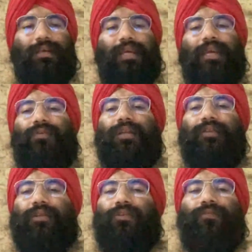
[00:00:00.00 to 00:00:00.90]
AI
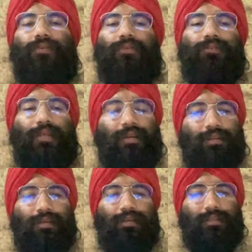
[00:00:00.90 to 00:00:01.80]
coding will not focus on
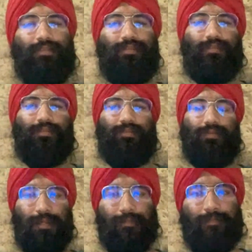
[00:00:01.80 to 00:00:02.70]
anything else.
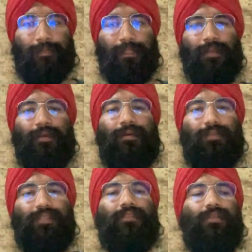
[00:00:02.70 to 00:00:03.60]
Okay,
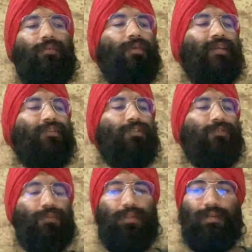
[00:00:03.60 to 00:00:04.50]
this is the coding which you
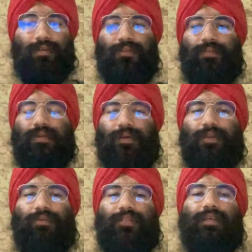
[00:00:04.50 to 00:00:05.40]
should learn to
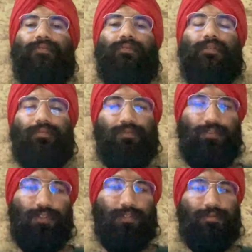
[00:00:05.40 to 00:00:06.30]
prepare yourself for the
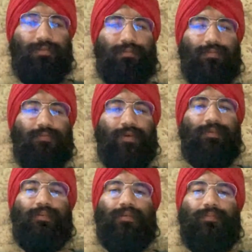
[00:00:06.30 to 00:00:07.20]
future. Web
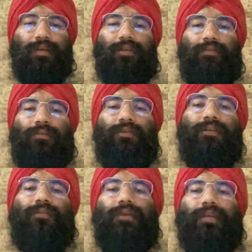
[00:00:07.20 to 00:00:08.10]
development and all
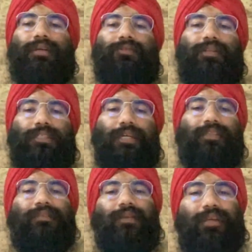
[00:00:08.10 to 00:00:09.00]
other coding, actually
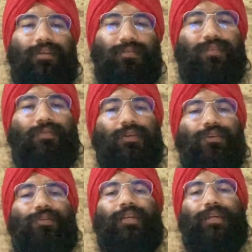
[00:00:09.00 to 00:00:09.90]
ChatGPT can do it for you.
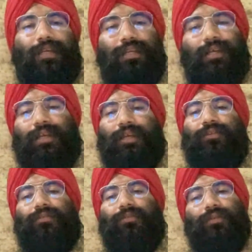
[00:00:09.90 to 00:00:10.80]
You can create an AI
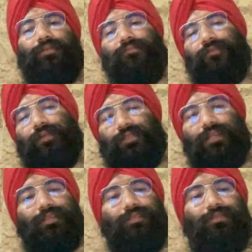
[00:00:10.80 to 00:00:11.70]
to code a
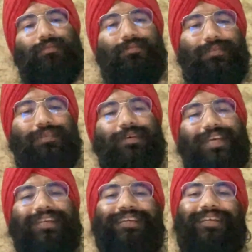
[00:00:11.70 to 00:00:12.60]
website.
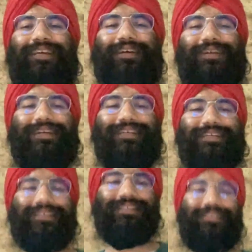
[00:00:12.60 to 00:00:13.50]
Okay,
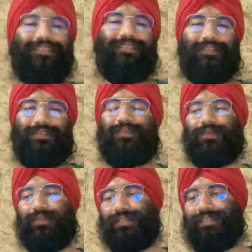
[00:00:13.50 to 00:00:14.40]
so cool.